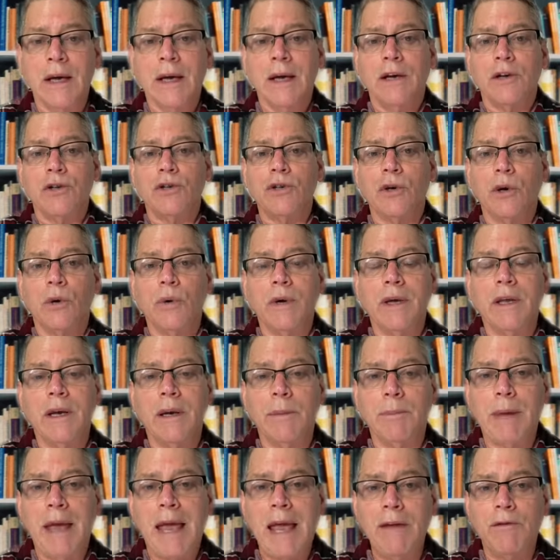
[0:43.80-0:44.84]
So in a
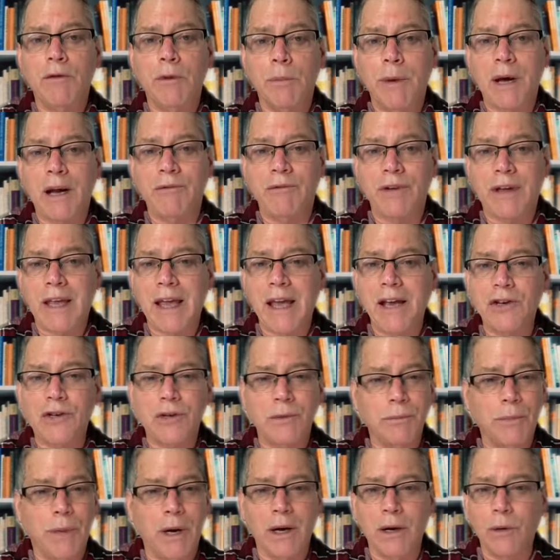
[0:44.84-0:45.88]
behavior modification
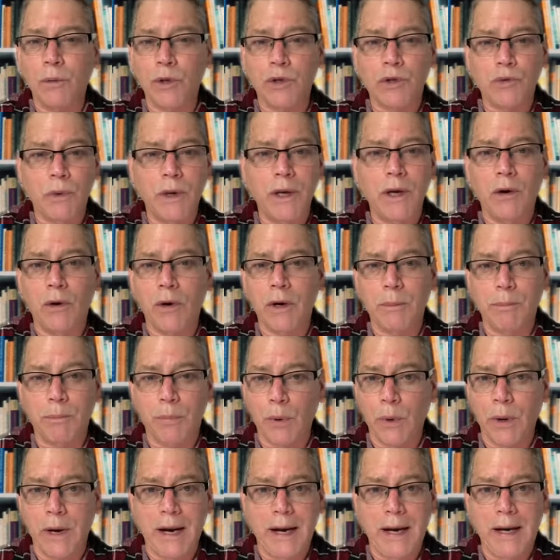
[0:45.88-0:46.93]
model, which we don't
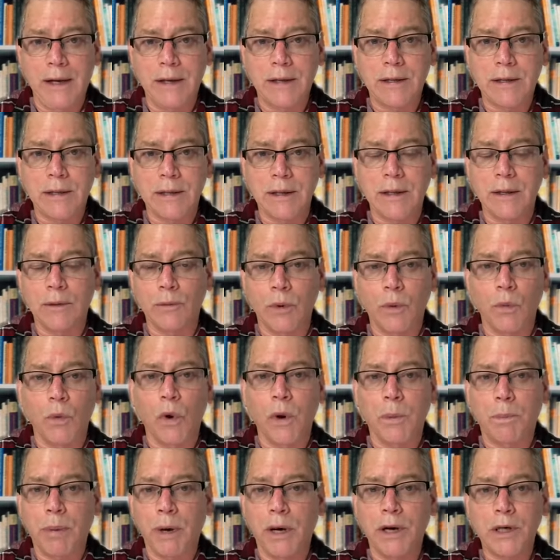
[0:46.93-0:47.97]
embrace, a
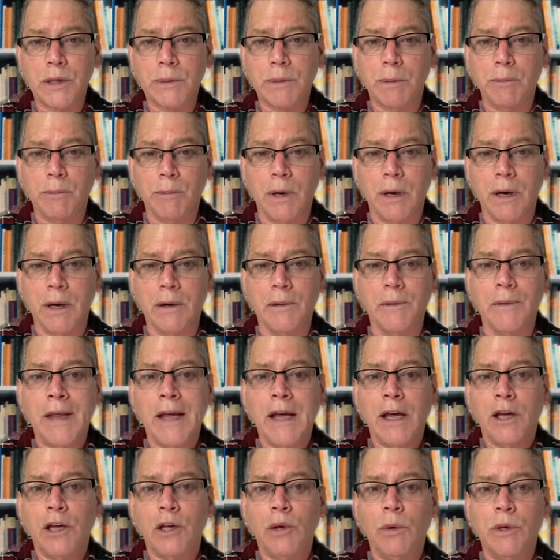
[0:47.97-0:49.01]
reward punishment model,
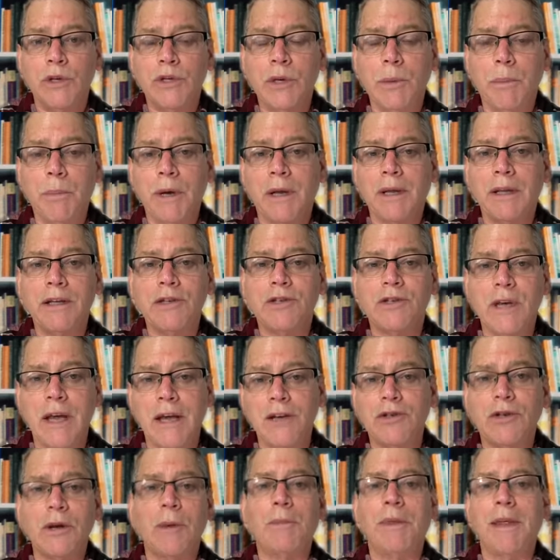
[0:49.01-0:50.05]
you would typically say
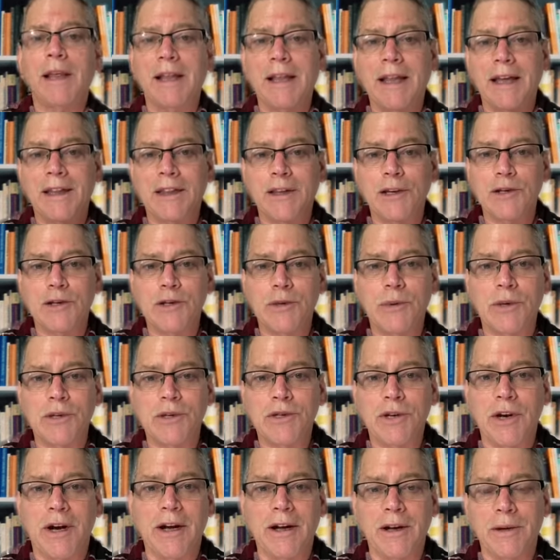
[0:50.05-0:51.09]
something like this to a
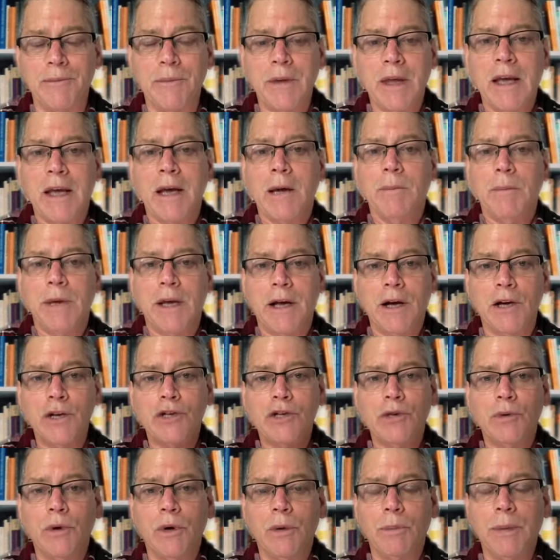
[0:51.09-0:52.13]
child. Because
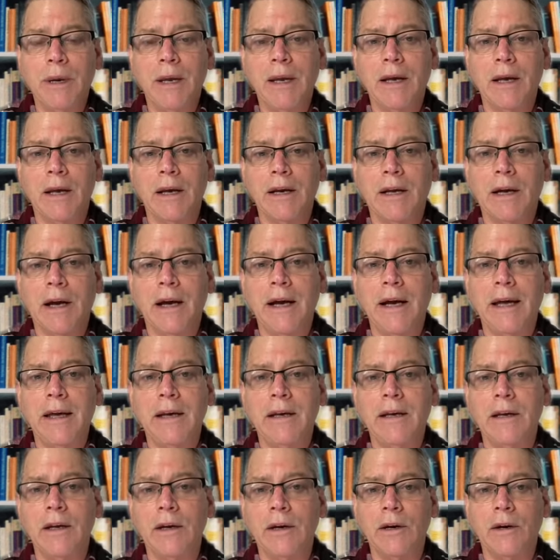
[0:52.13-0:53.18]
you were being
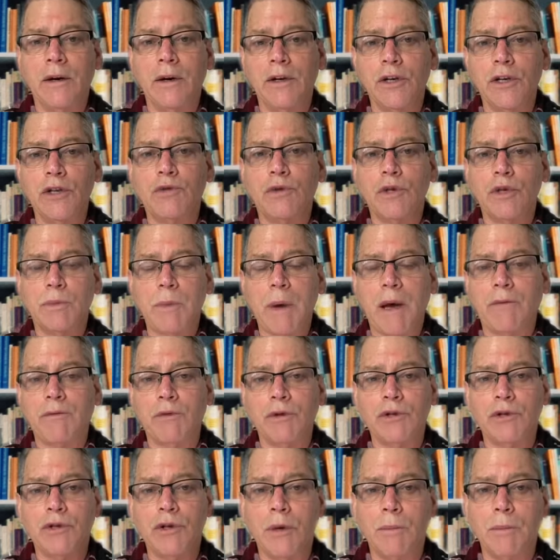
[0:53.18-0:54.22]
unkind or disrespectful
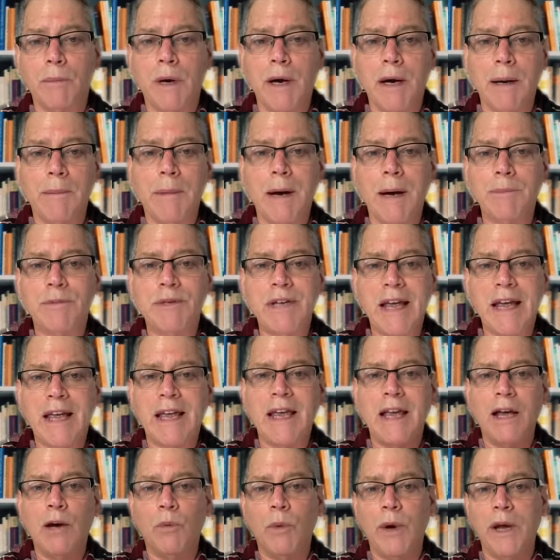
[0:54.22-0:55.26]
to your mom, I'm
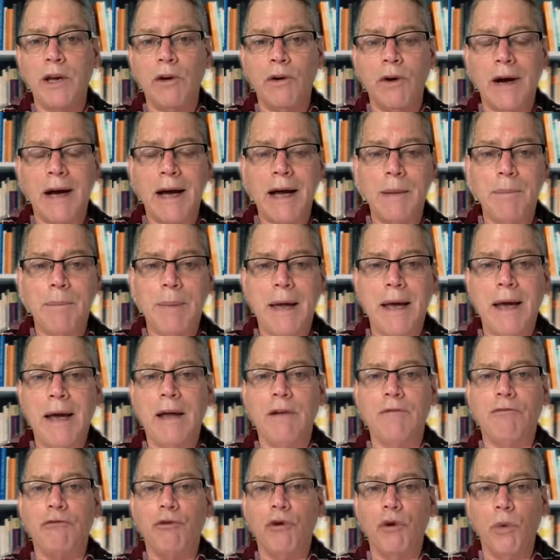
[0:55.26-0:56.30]
taking away your iPad
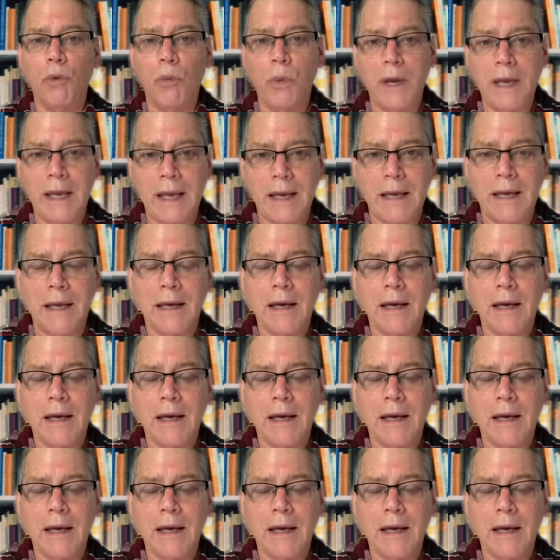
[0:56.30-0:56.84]
for a week.